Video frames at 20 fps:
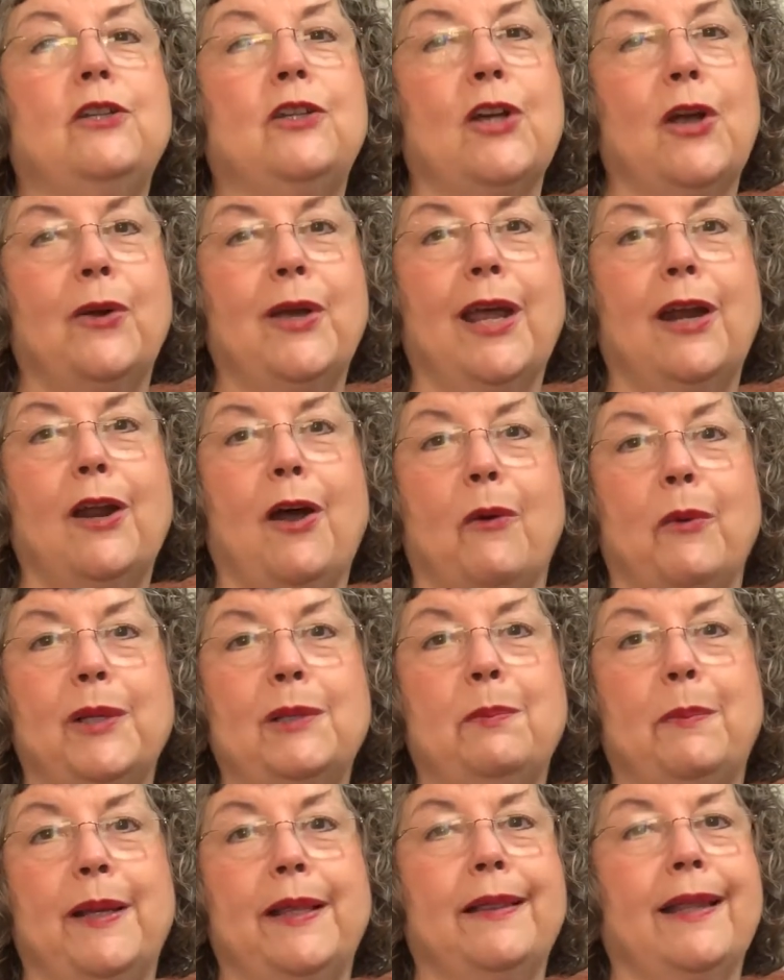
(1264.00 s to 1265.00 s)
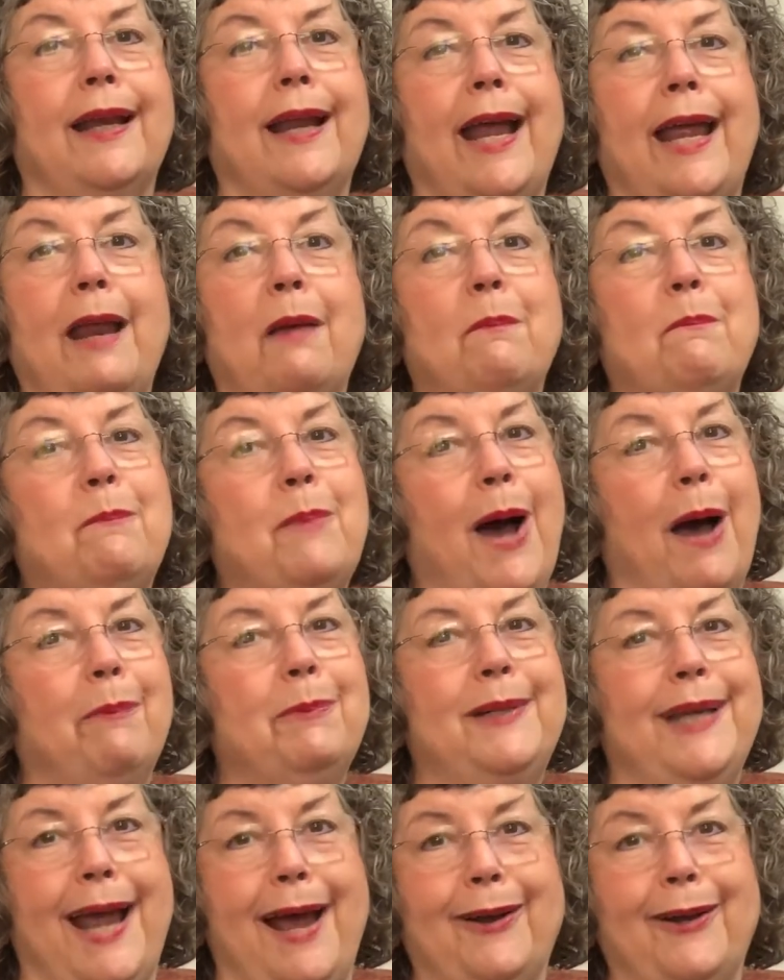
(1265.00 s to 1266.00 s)
joke had always been that I had
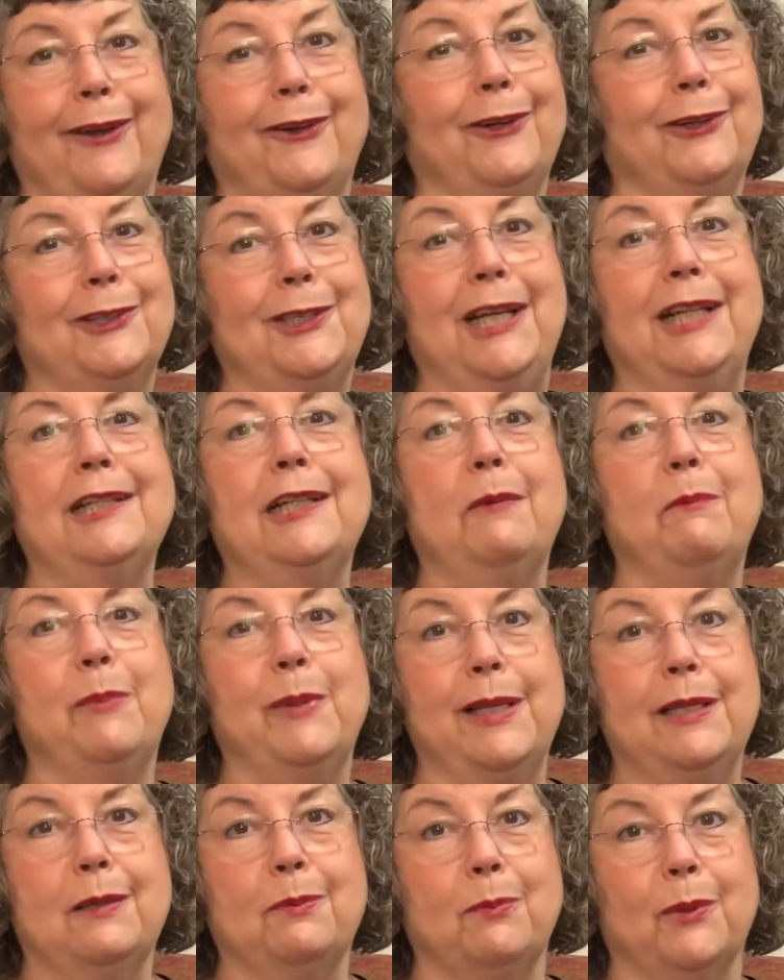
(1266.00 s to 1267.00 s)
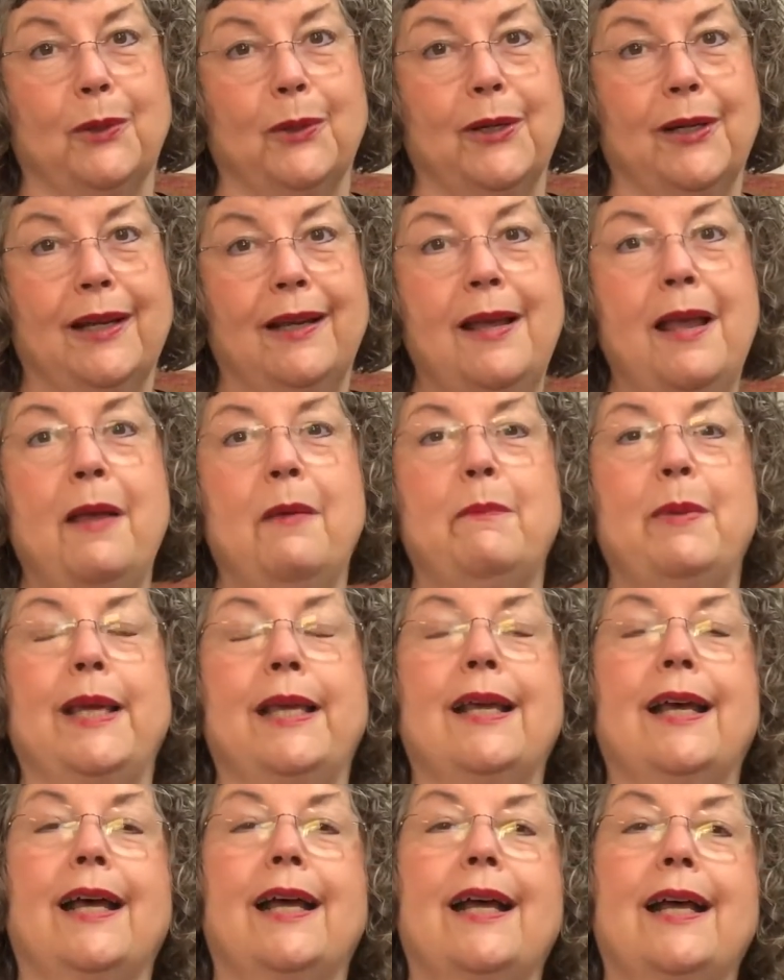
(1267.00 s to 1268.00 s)
popped out allergic to Pittsburgh
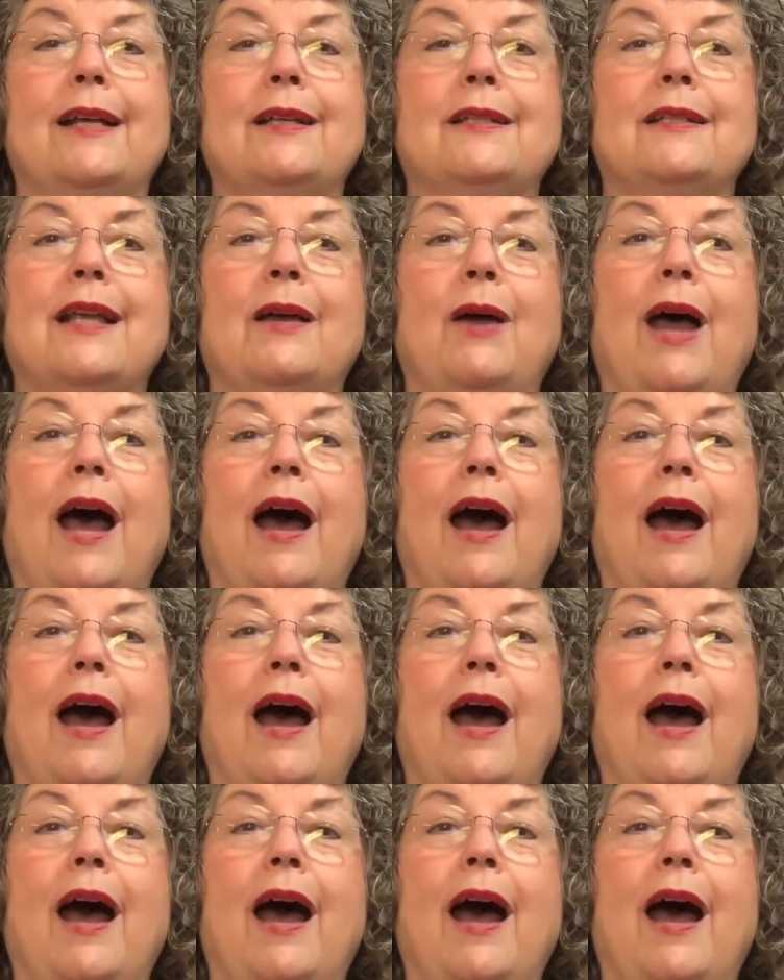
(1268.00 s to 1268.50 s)
because